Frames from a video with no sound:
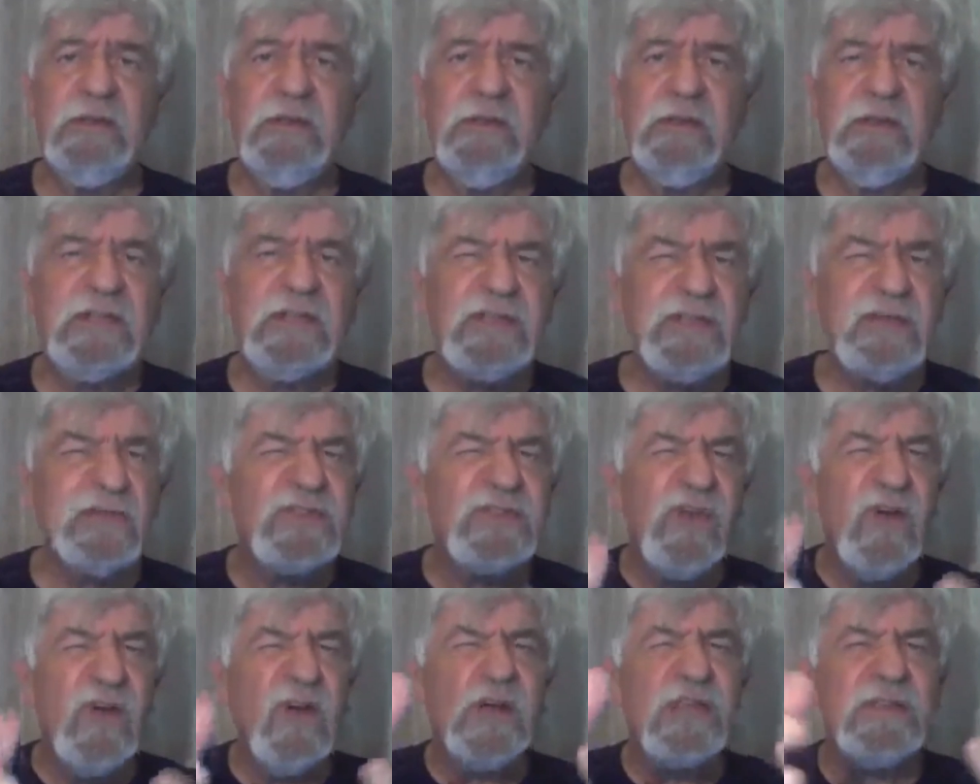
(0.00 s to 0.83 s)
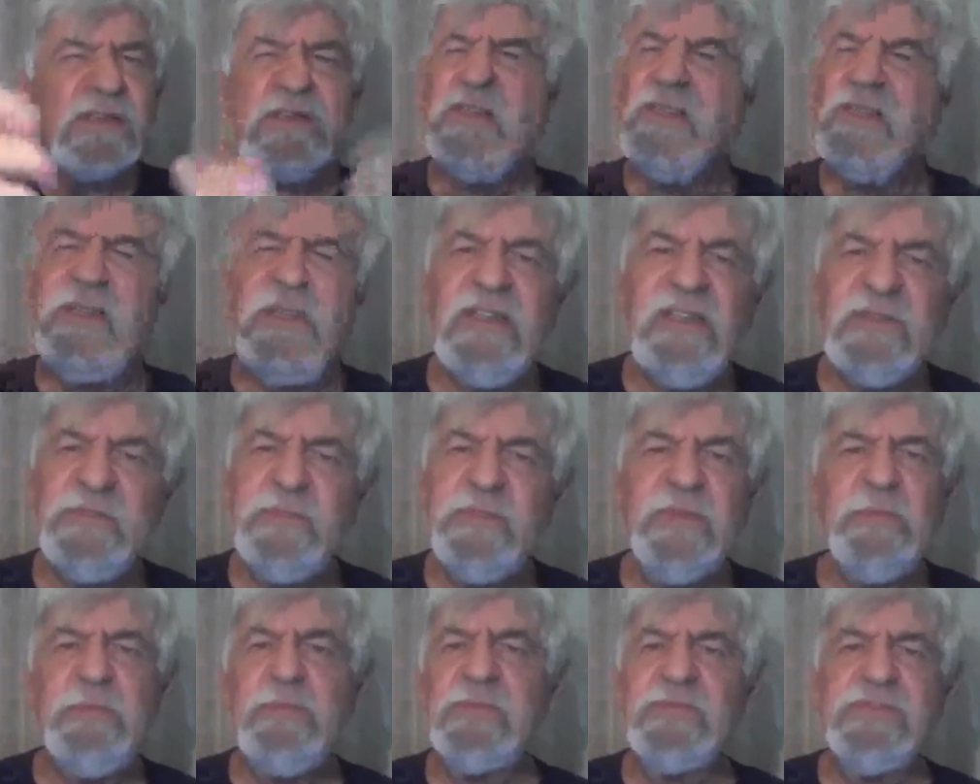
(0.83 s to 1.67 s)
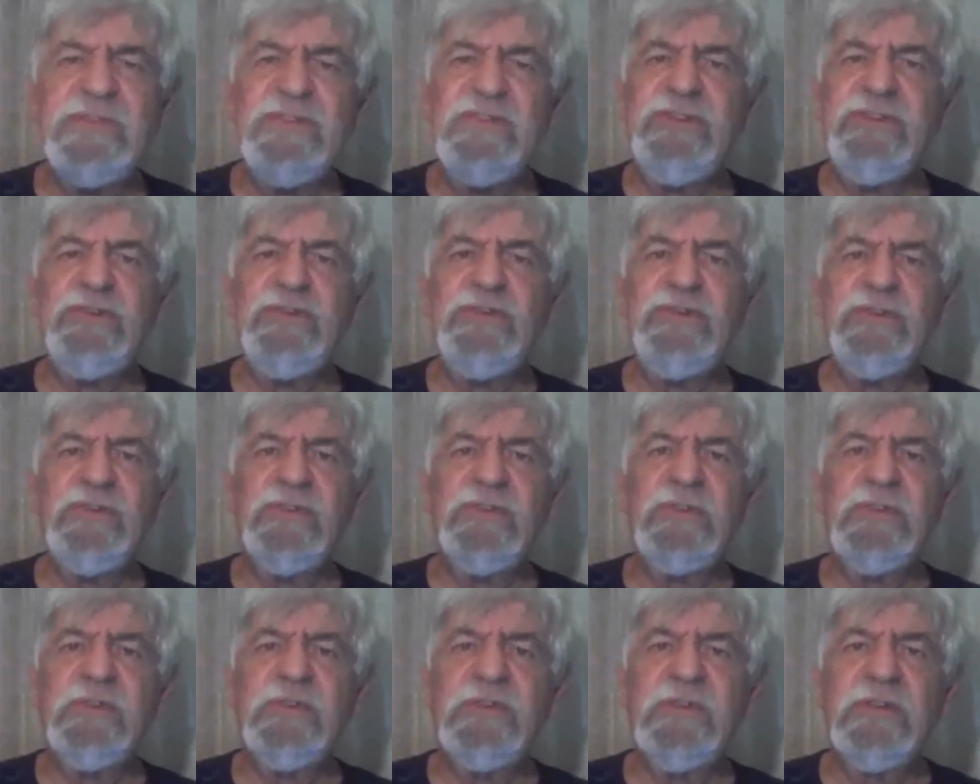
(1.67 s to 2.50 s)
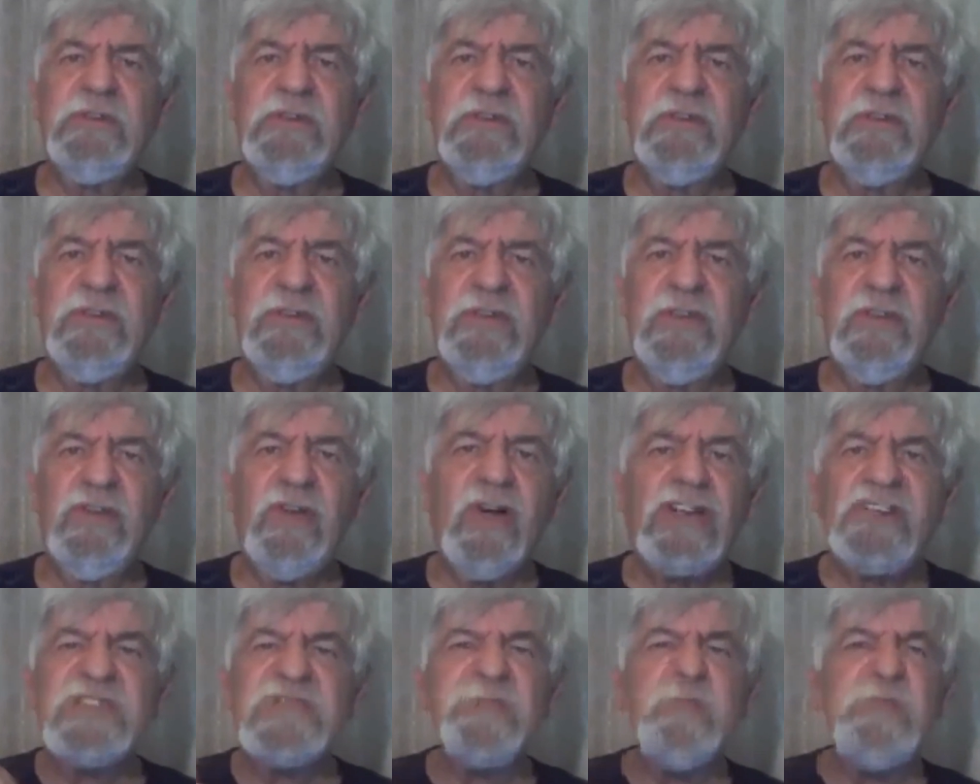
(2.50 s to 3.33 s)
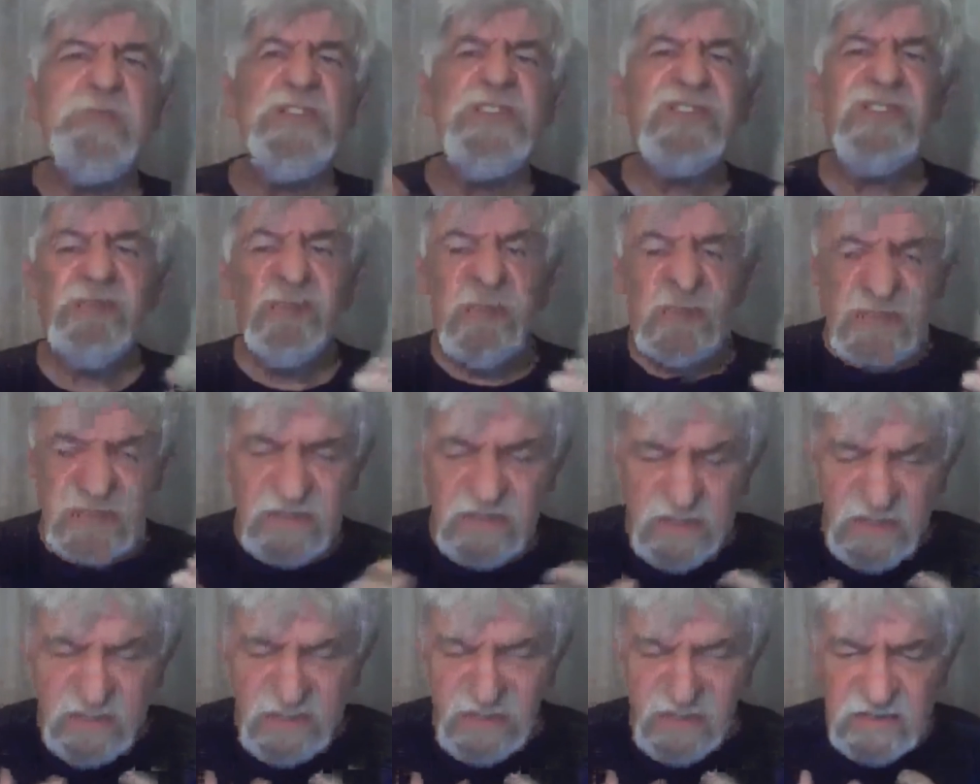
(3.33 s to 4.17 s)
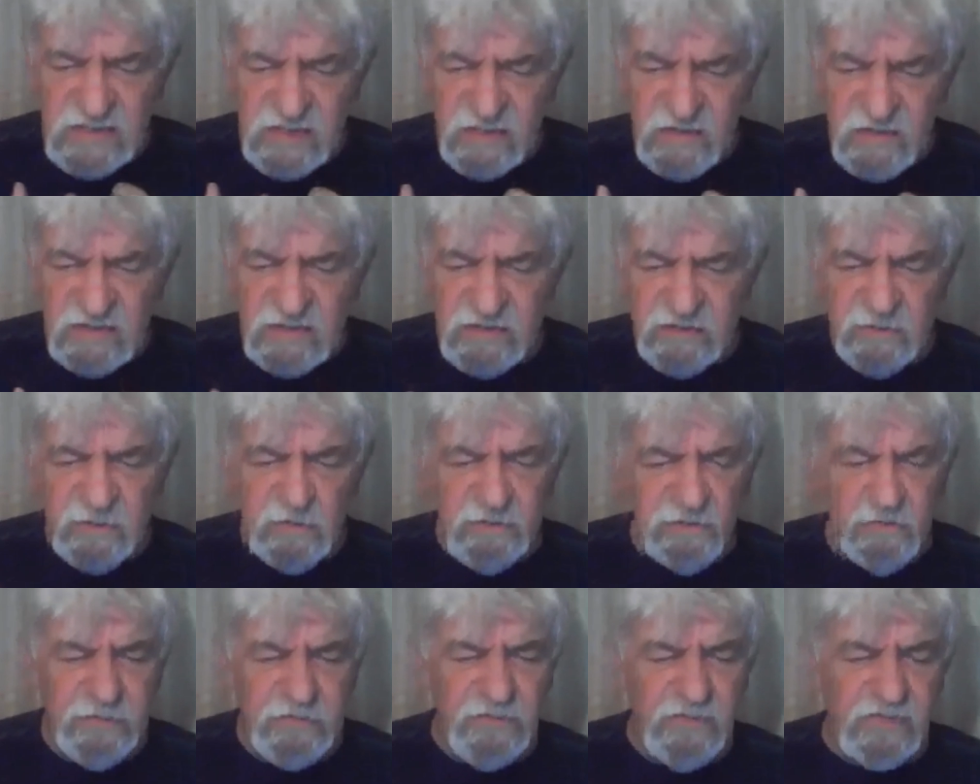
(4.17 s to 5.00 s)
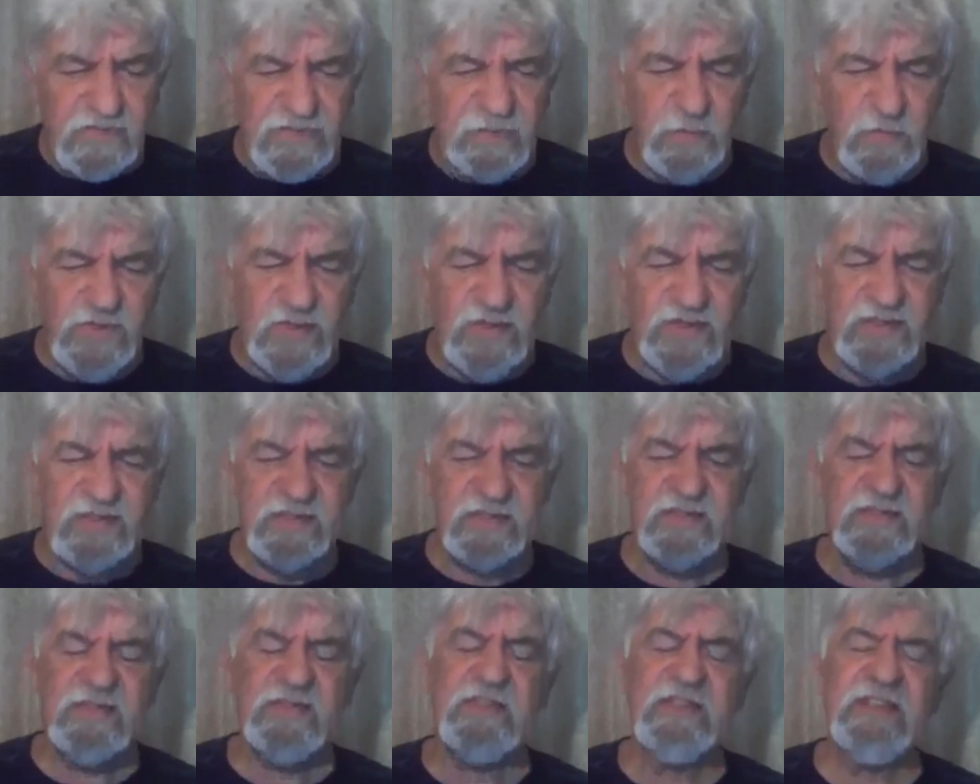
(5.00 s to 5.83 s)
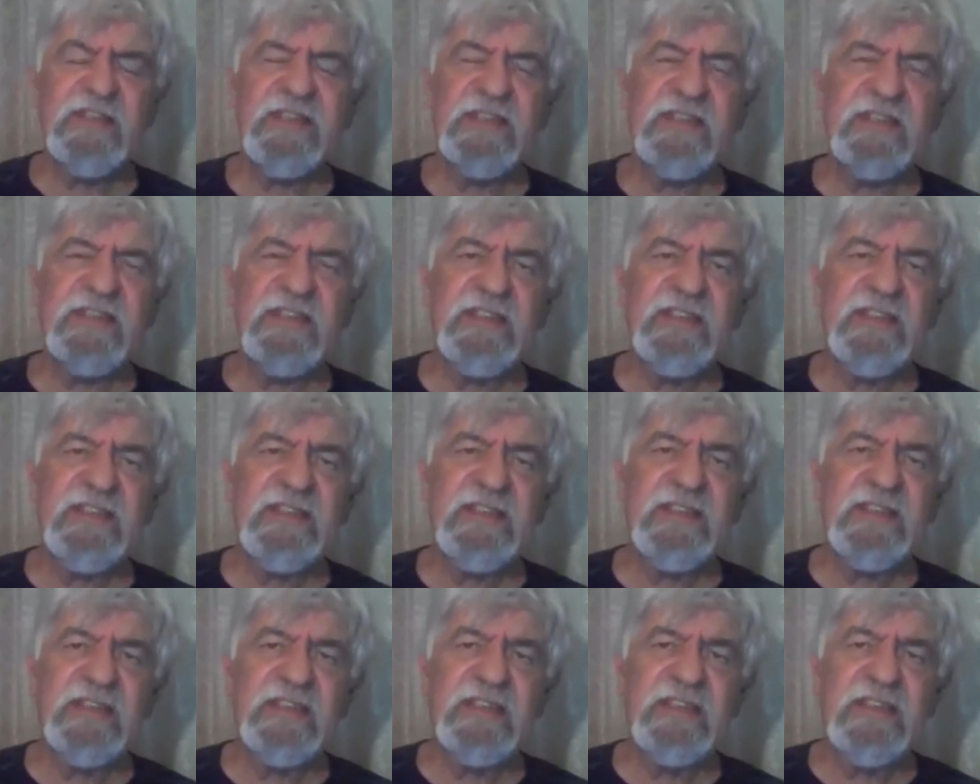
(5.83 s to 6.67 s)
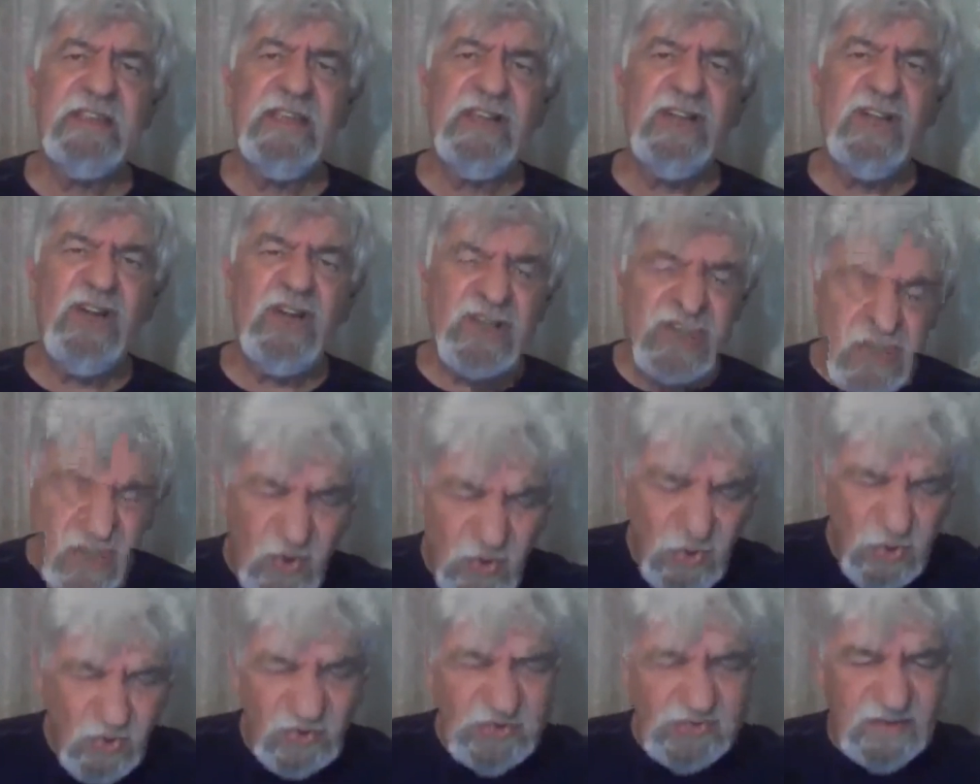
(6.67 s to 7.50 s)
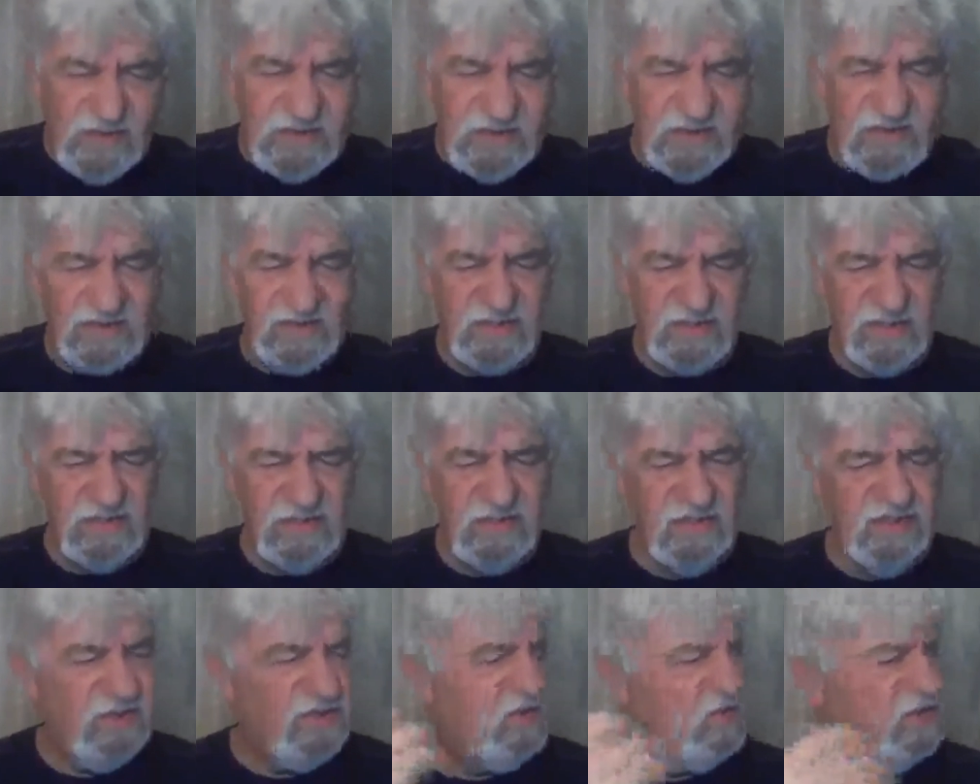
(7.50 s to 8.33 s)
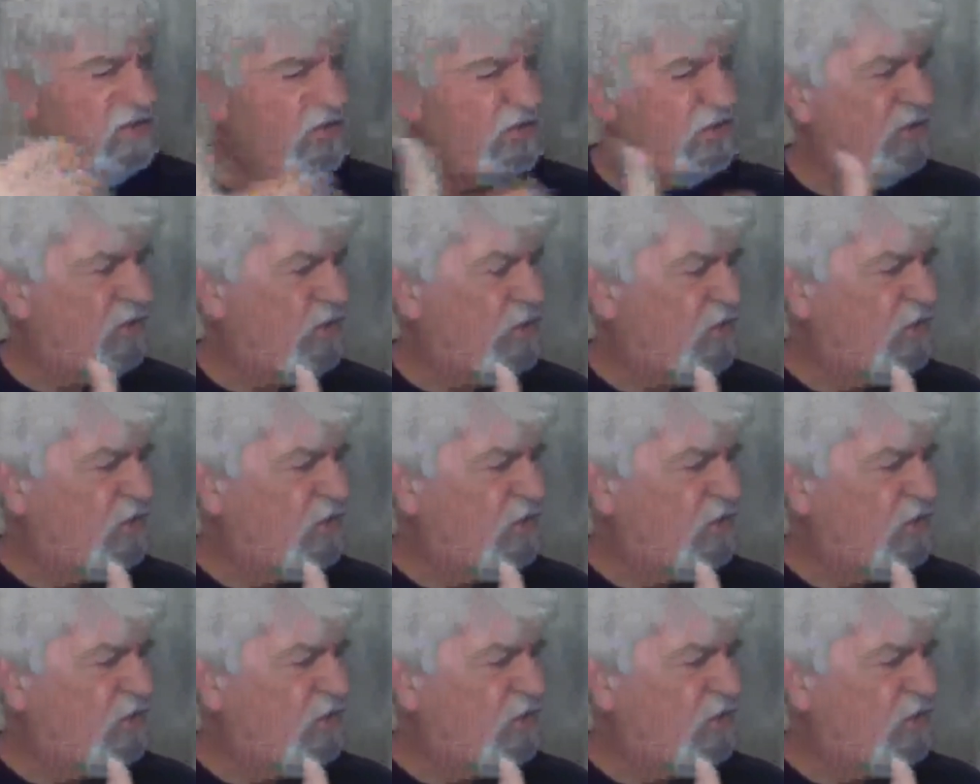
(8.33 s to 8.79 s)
That's what God's sending his people to you. God speaks to us in, in, in various ways. God's calling us to